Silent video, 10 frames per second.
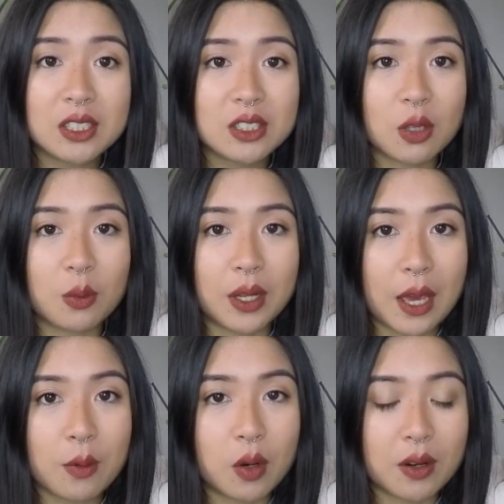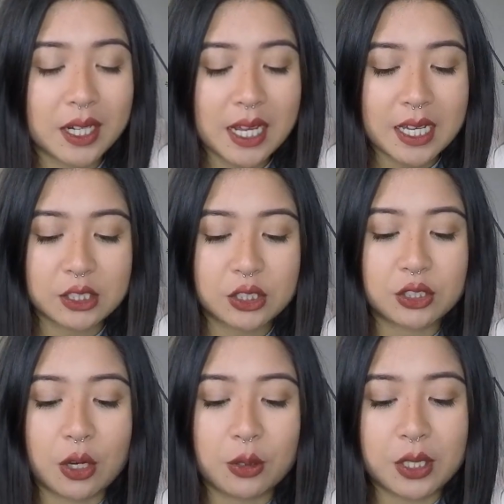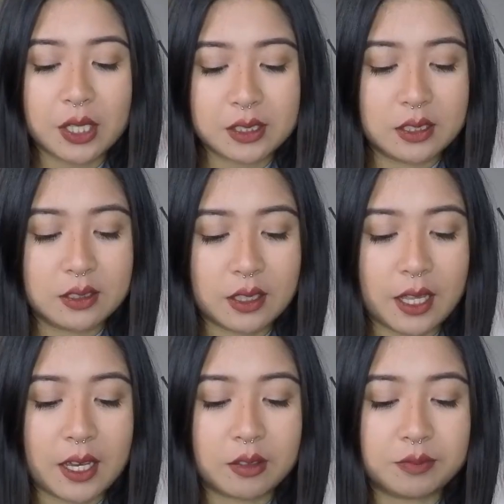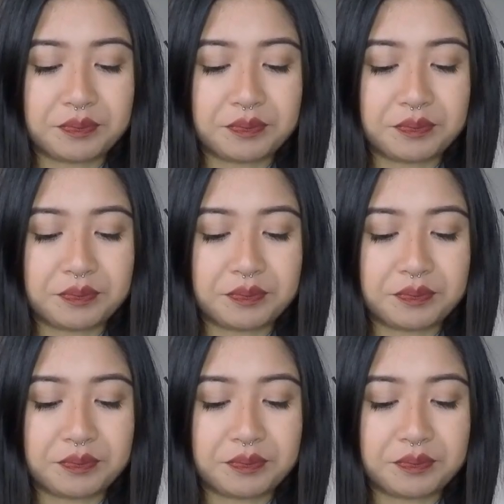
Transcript: So when I wore it, I sewed like